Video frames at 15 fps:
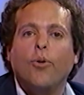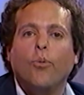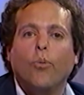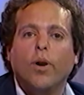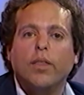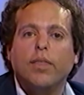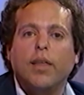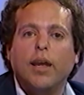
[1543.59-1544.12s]

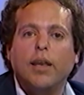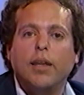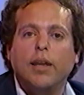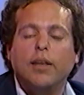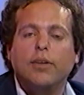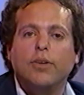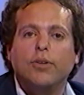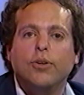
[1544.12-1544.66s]
what they
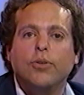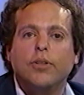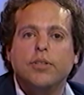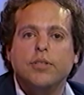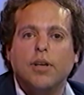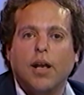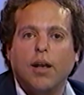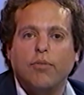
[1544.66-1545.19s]
need to do to
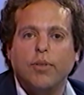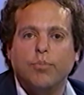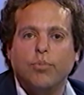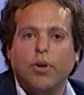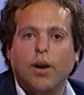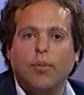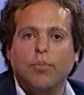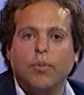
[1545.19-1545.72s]
solve the
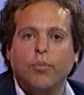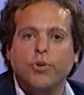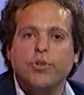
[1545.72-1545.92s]
problem,